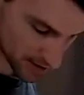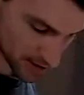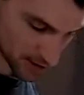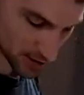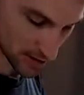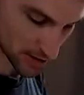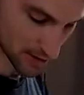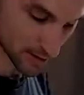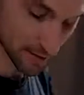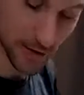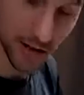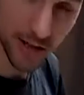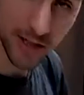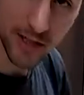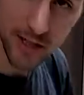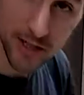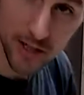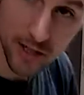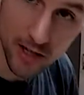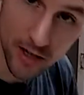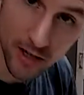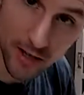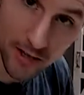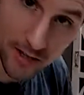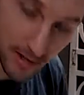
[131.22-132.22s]
actually
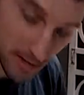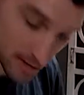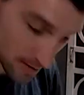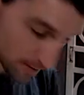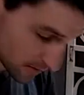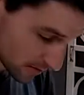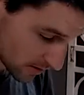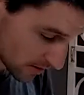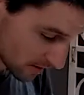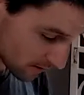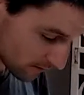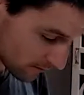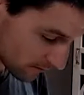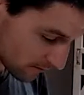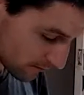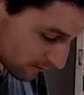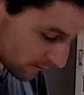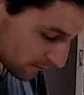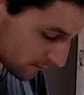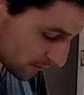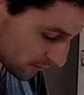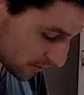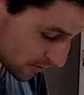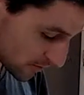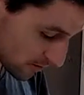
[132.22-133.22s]
finished on it. I'm gonna
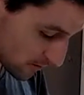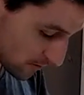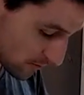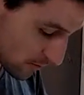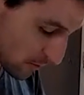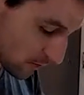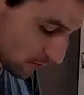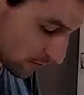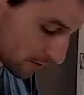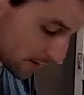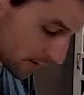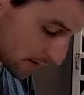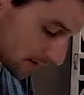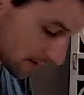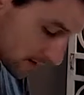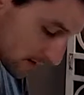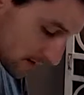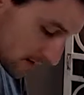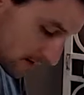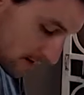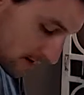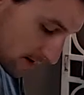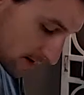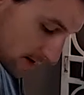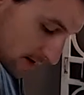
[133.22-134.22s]
put some moldings
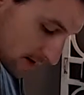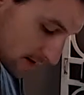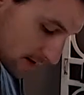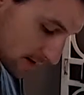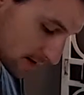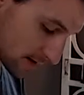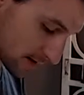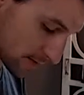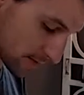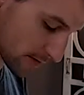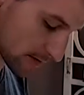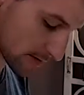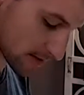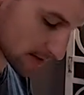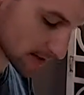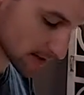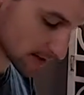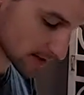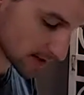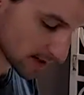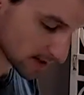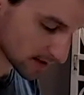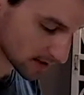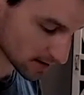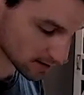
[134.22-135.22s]
on it, and I'm gonna
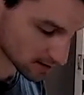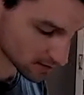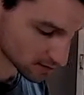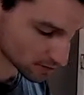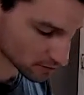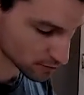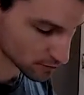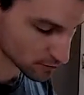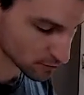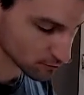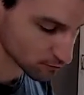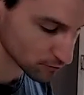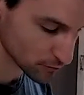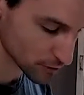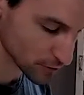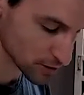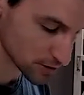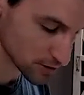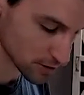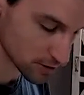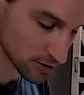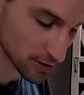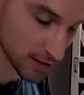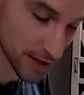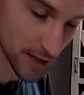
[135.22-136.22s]
stain it so it
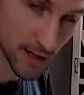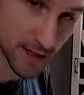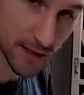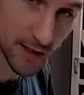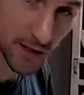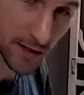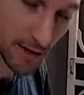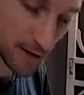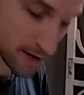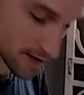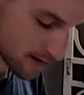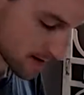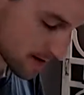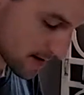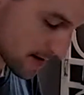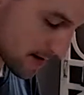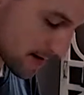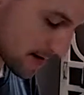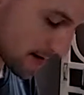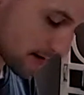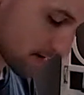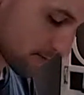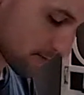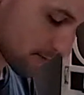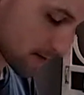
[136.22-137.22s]
looks a little nicer.
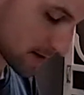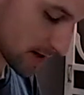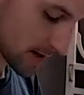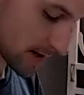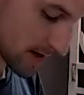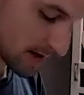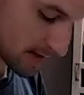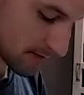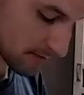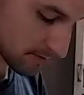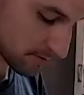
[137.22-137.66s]
But